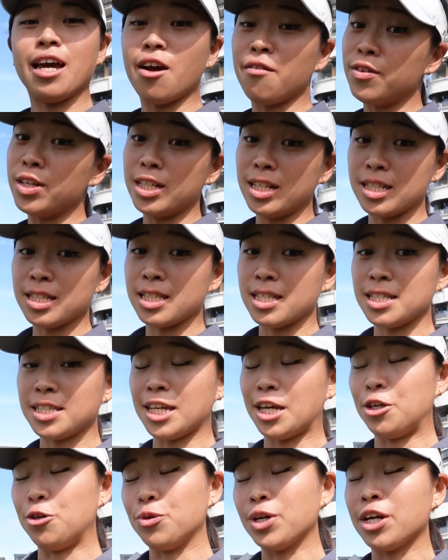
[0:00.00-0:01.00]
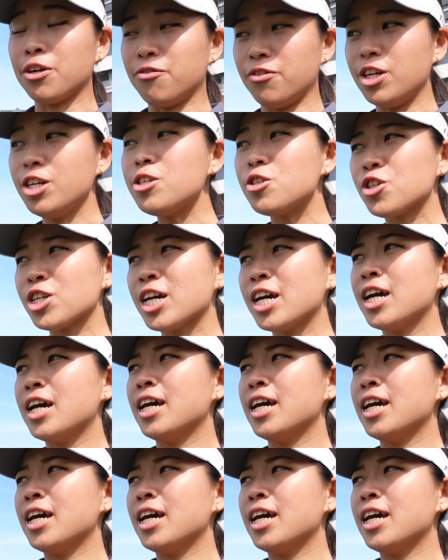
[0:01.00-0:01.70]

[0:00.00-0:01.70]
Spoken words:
every distance that you can reach.